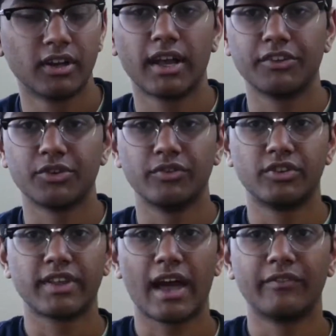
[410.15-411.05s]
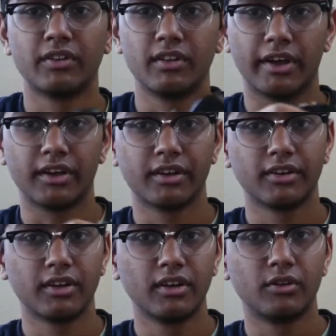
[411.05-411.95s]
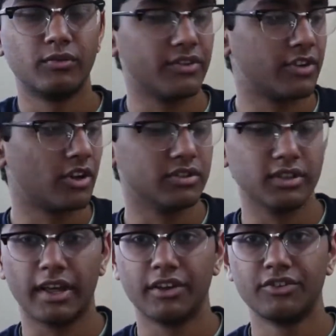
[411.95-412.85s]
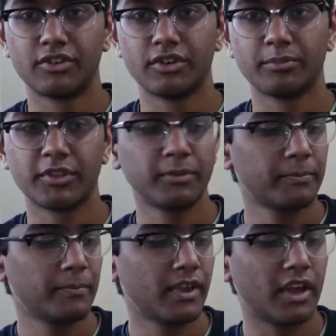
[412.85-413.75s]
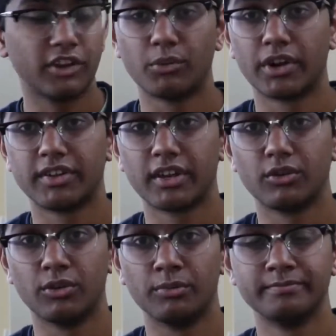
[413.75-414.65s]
And so if you just have it like resting on a ledge or something, and you want to take a